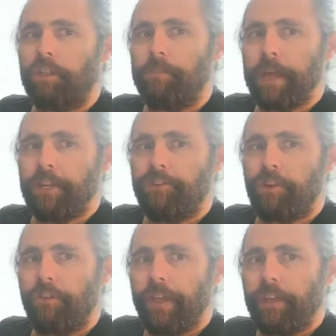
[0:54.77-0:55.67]
to make
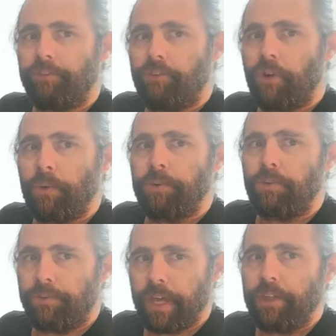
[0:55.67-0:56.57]
sure things are doing what you
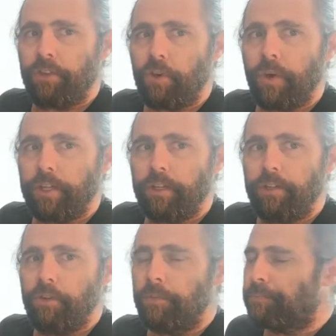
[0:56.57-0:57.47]
think they're going to do,